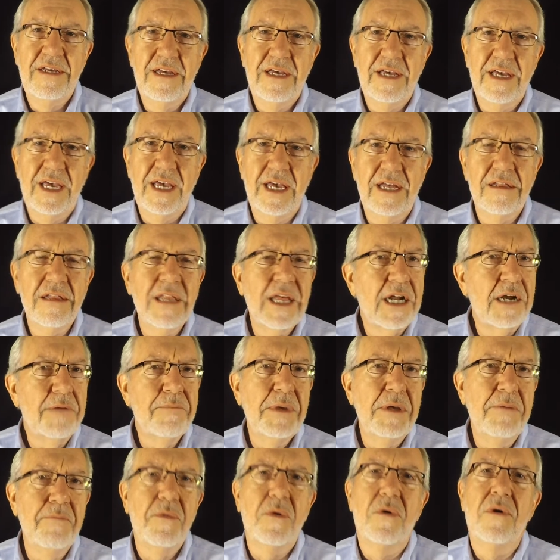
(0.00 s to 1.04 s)
And let
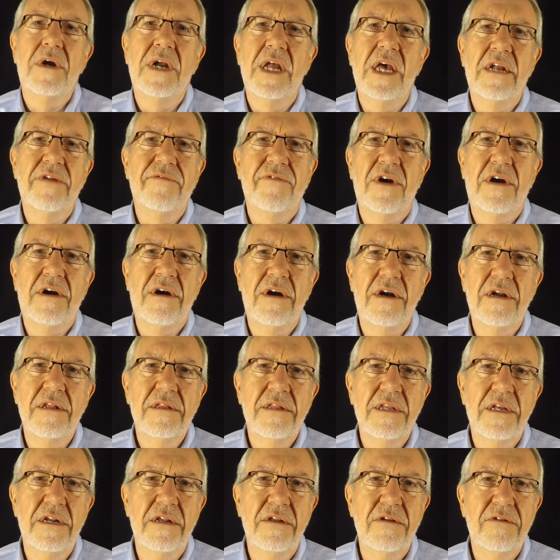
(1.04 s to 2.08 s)
it be born out of a heart
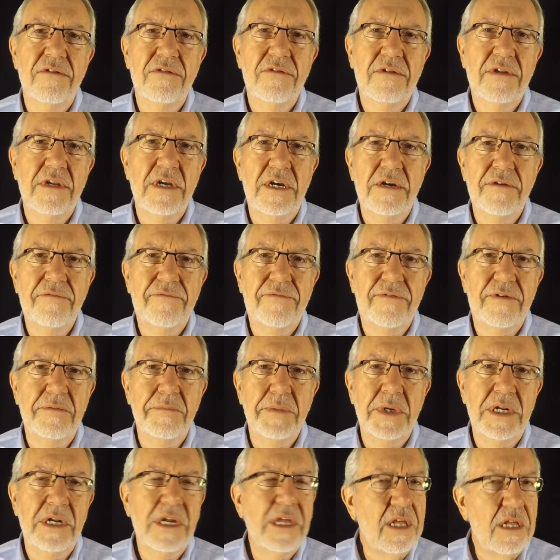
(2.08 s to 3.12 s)
that has come
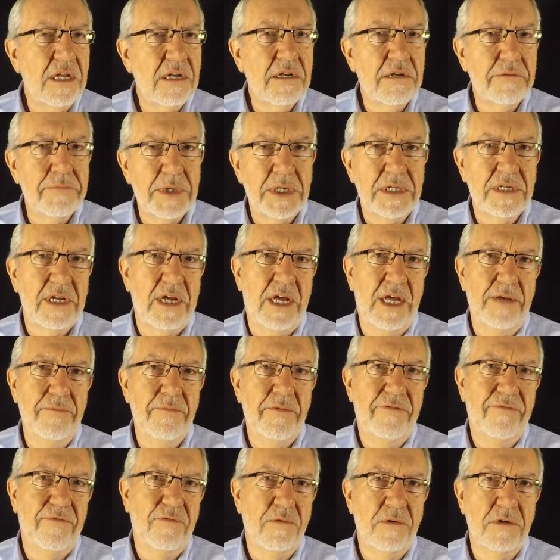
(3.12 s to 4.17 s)
from an intimate
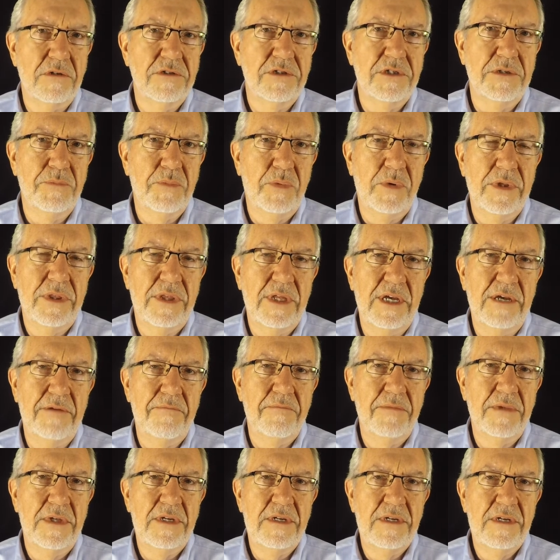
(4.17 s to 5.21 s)
time of worship with
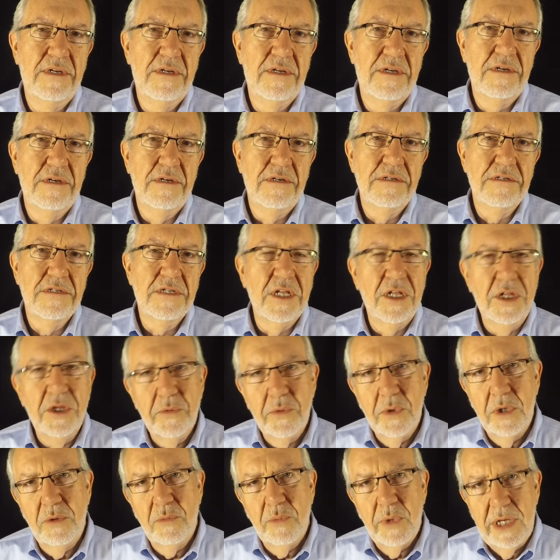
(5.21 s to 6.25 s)
Him. So
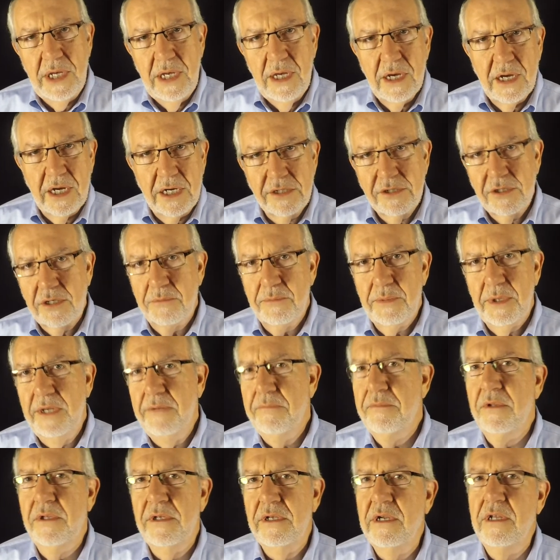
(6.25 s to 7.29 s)
that when we usher
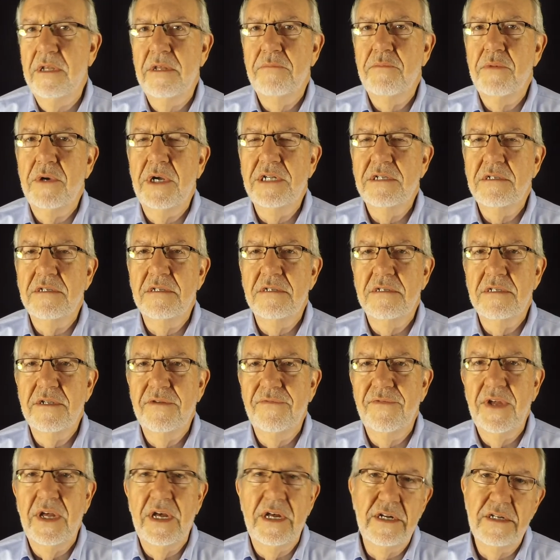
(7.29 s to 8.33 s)
people into the presence
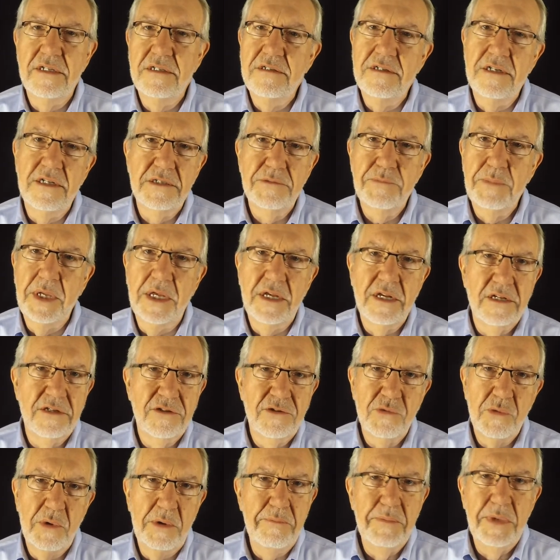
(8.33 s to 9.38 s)
of God, it's just
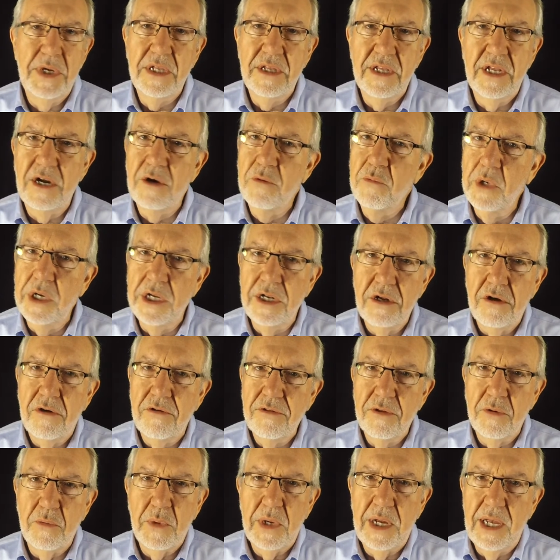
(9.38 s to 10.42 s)
because we've been there, we
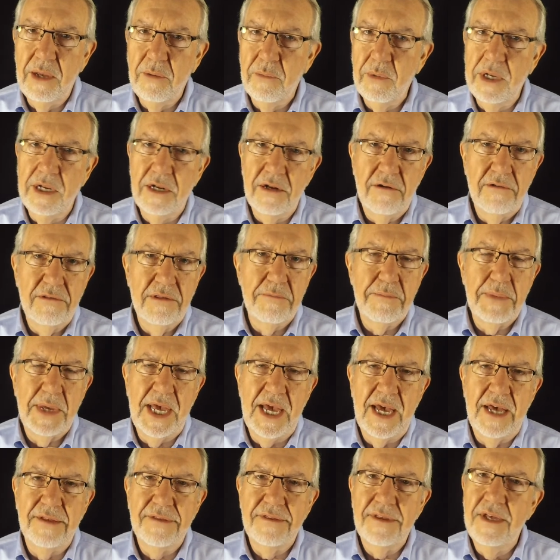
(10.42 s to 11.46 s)
know the way, we know the
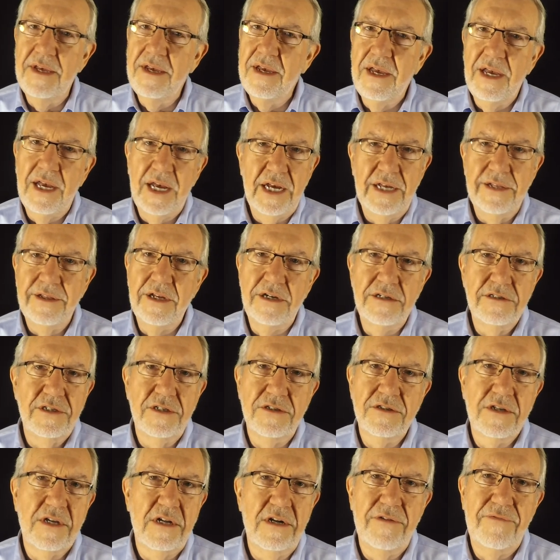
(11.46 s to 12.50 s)
path, and they're
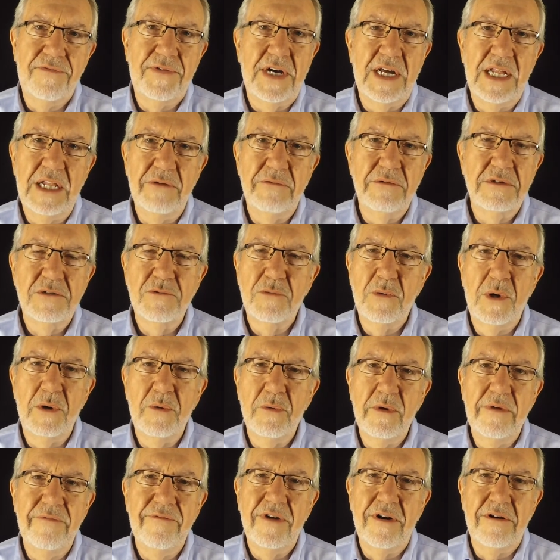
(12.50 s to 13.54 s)
just going to follow us where
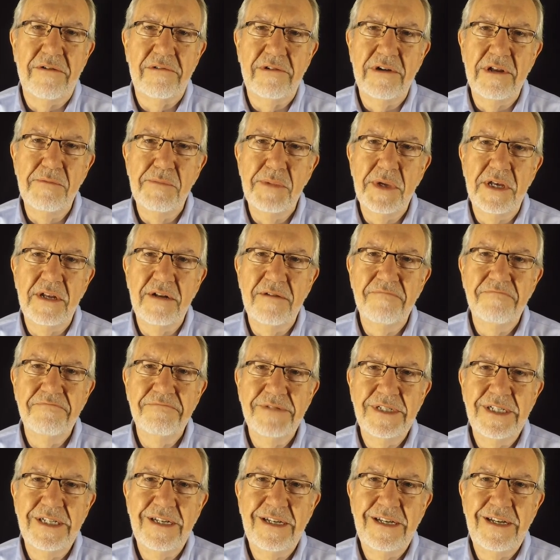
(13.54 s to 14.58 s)
we've already been.
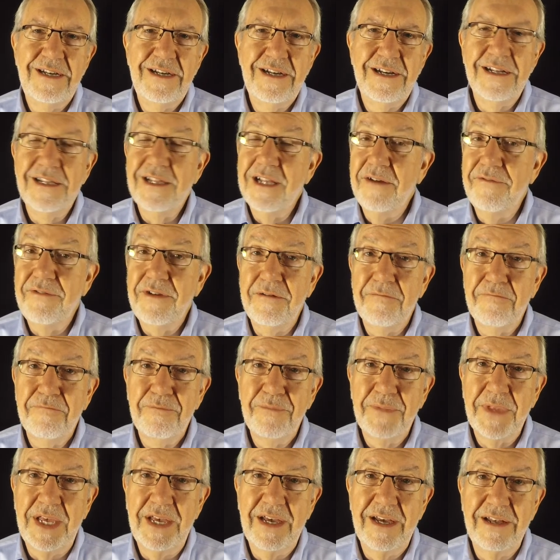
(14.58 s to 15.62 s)
Love you,
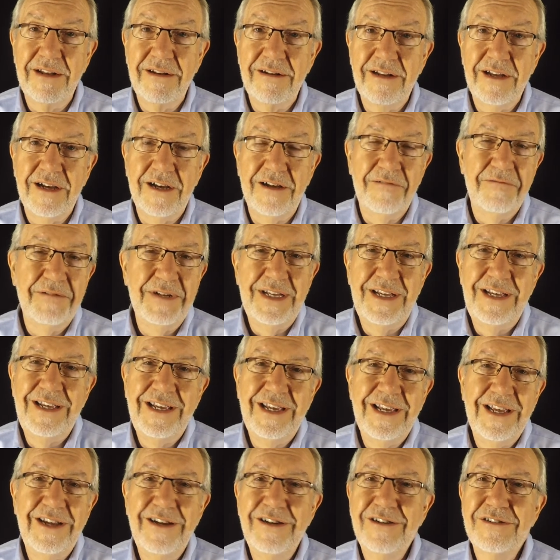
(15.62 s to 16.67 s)
and
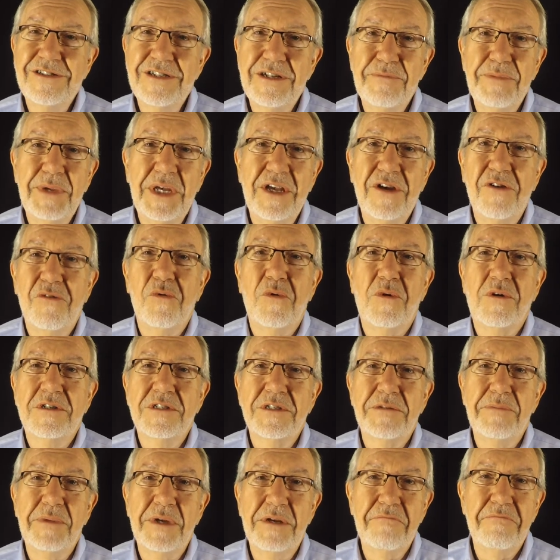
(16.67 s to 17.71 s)
here's to being a
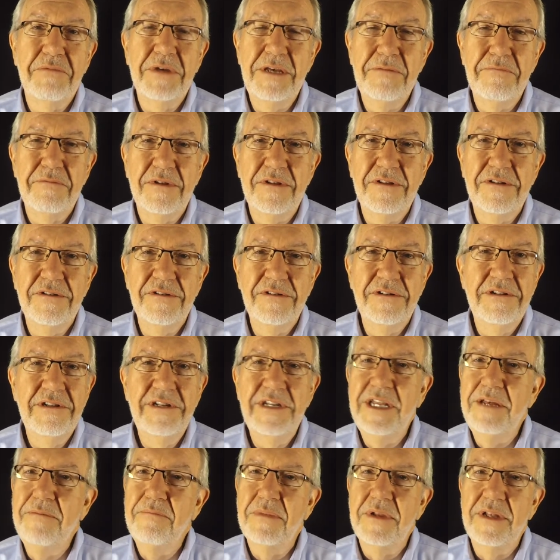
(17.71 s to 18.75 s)
worshiping people who
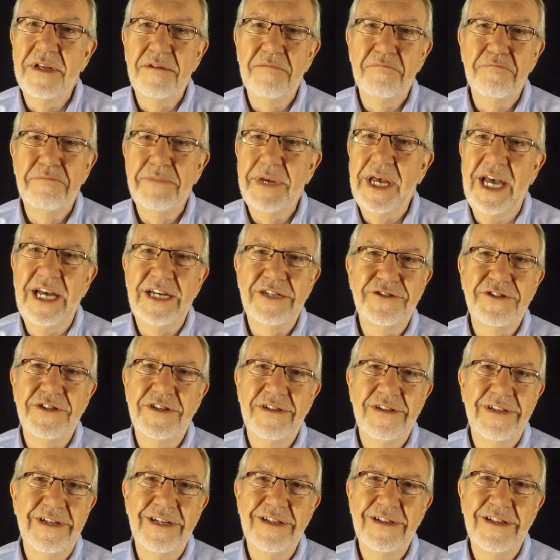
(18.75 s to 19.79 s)
deeply and
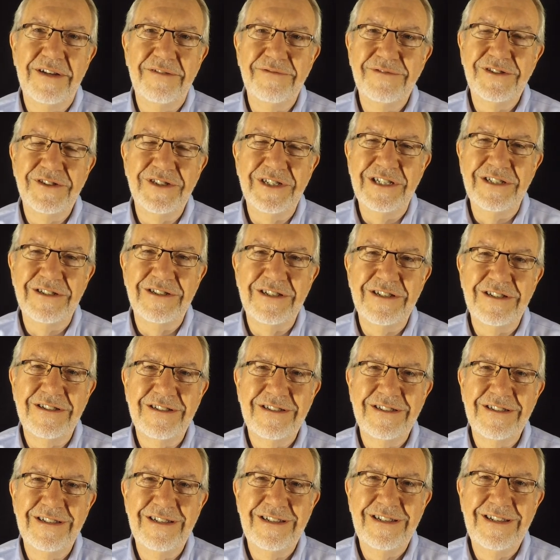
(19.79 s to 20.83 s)
passionately love
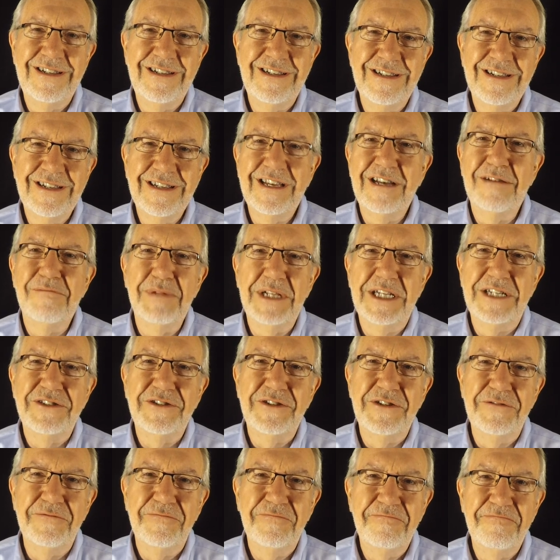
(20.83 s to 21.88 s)
Jesus. God
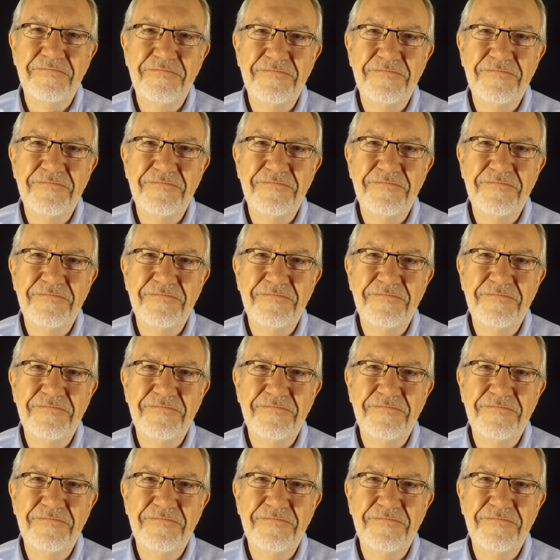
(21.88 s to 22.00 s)
bless you.